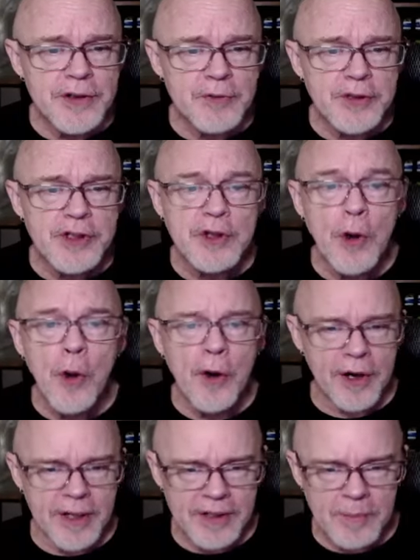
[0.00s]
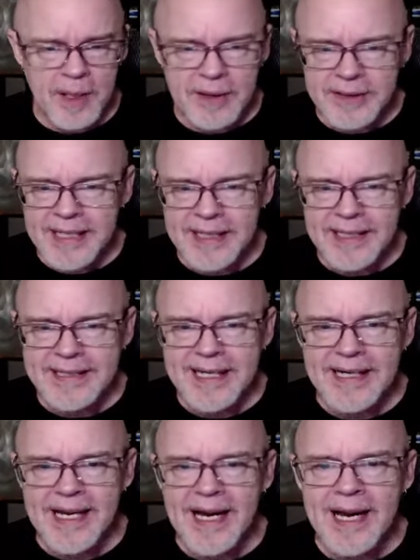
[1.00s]
were scorned among the
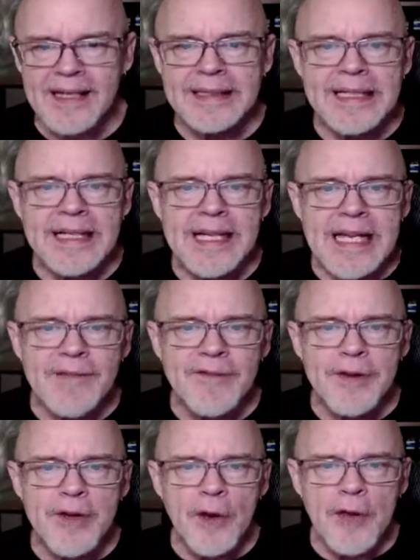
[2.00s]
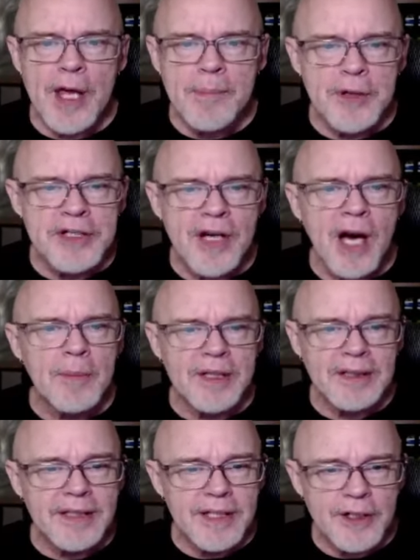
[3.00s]
Hikeda'ya, even though they
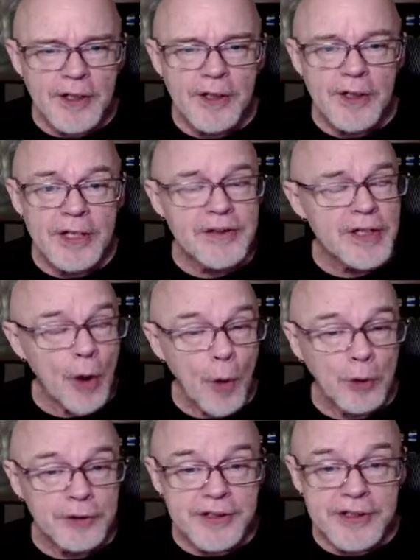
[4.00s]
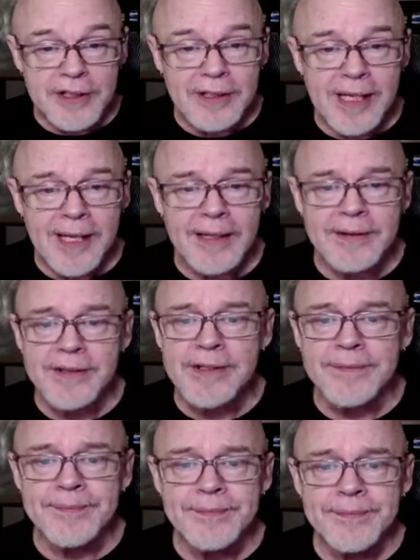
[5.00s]
predominantly occurred in the oldest clans.
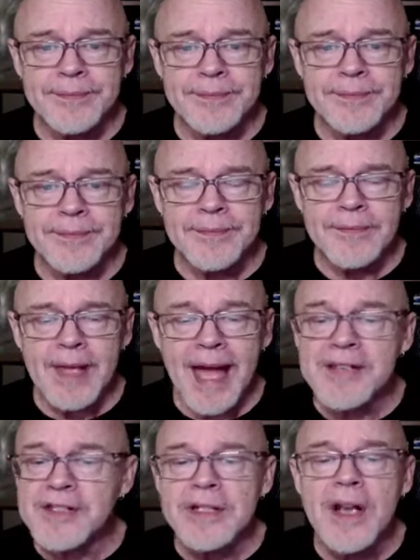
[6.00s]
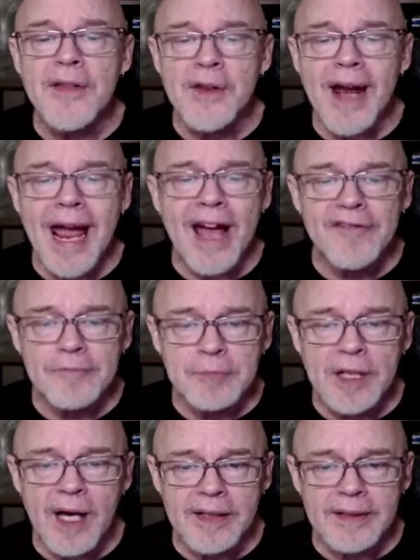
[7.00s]
As another half
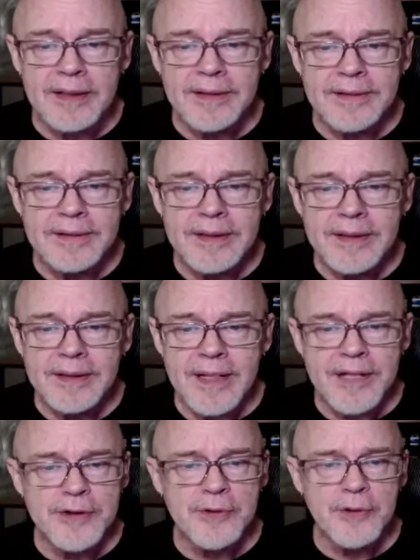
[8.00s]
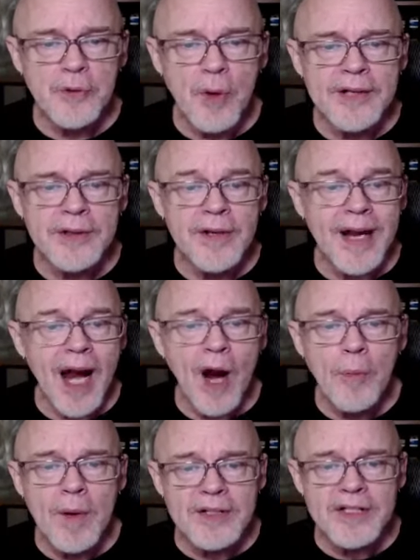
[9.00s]
blood, Nezeru wondered how
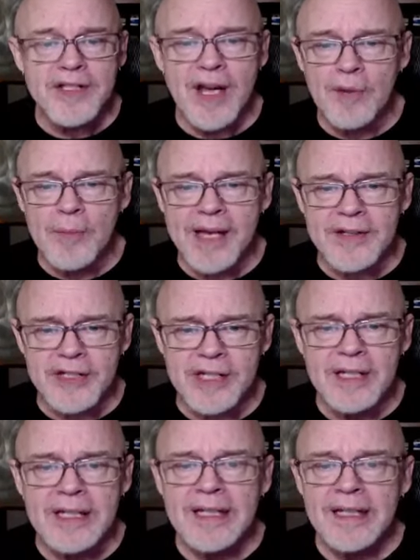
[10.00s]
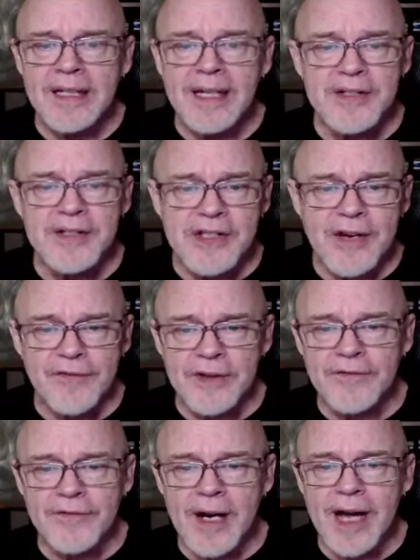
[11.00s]
much Saomeji had
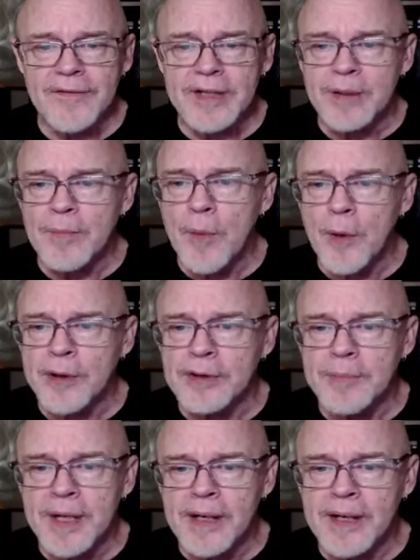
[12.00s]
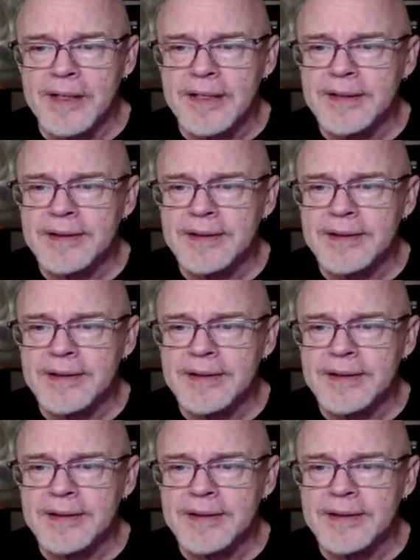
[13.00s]
suffered for having a mortal parent.